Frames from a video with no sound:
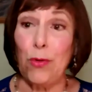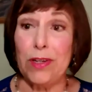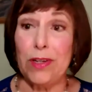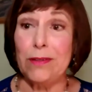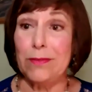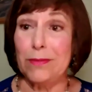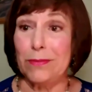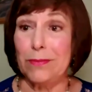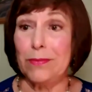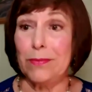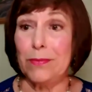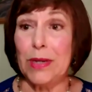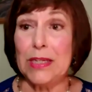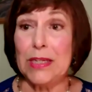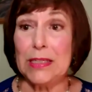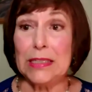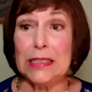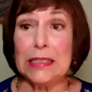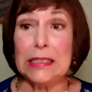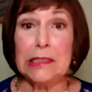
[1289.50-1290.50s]
COVID,
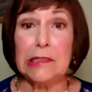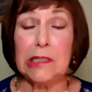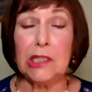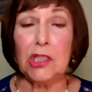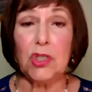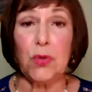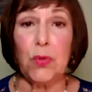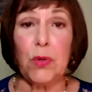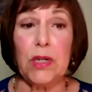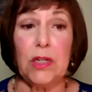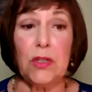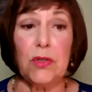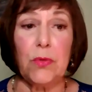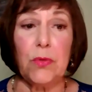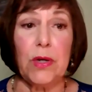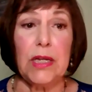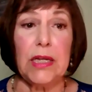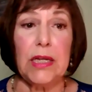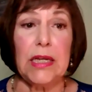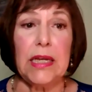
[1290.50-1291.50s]
basically since
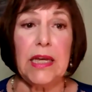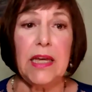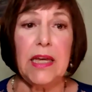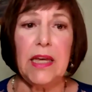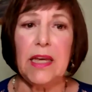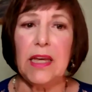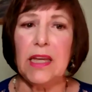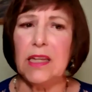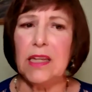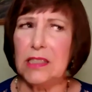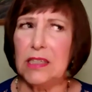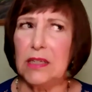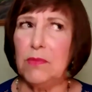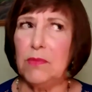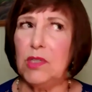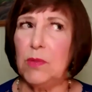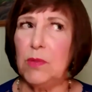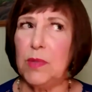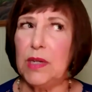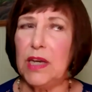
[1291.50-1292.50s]
2020. And it
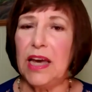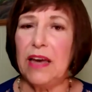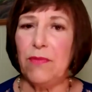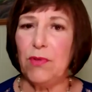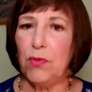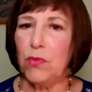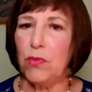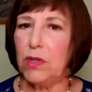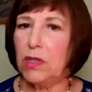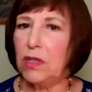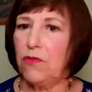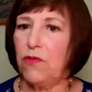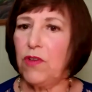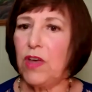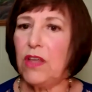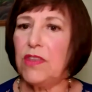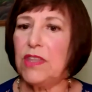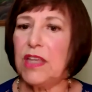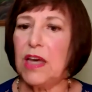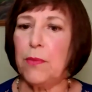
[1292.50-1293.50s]
seems to me I haven't really
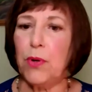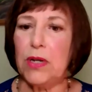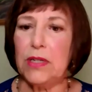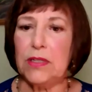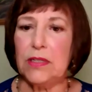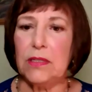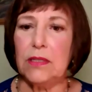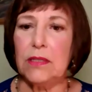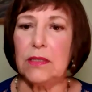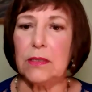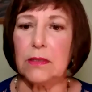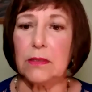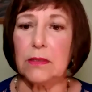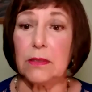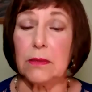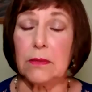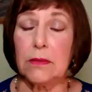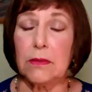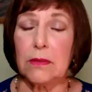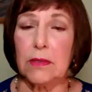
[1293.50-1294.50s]
felt that
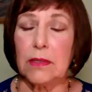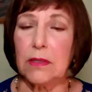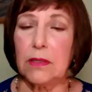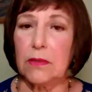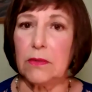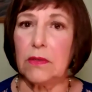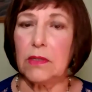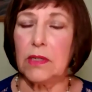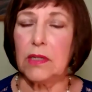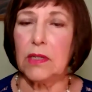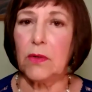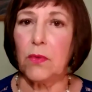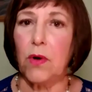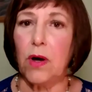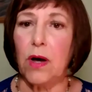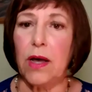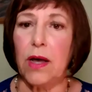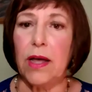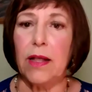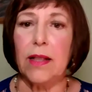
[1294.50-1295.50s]
presence in
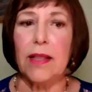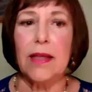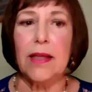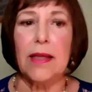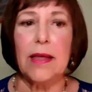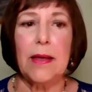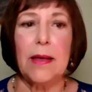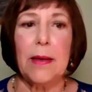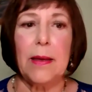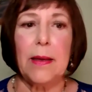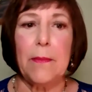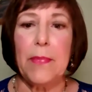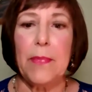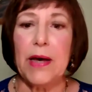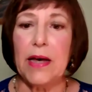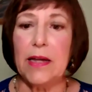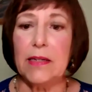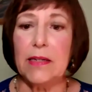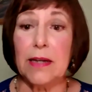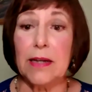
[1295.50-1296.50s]
a while.
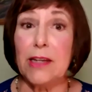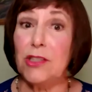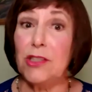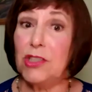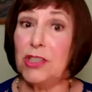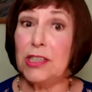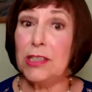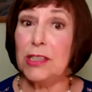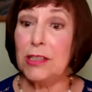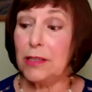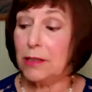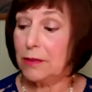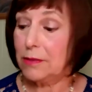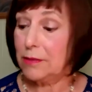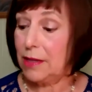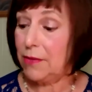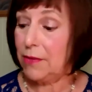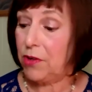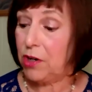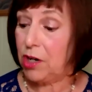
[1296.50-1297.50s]
But I
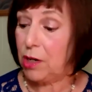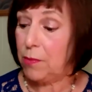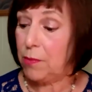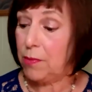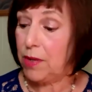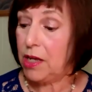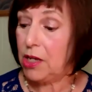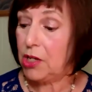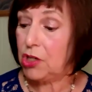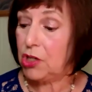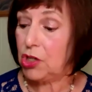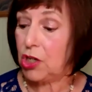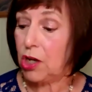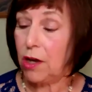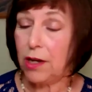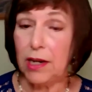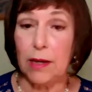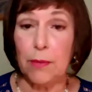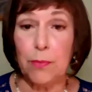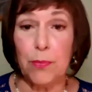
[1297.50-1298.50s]
still am very much
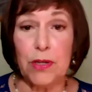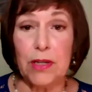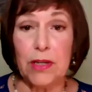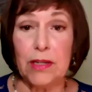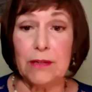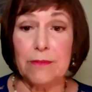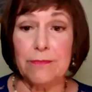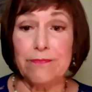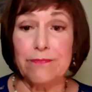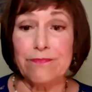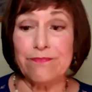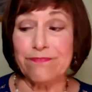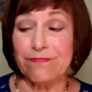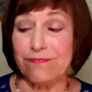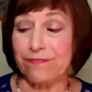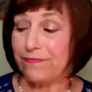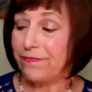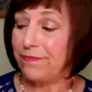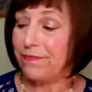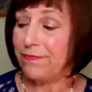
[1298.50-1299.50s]
caught up in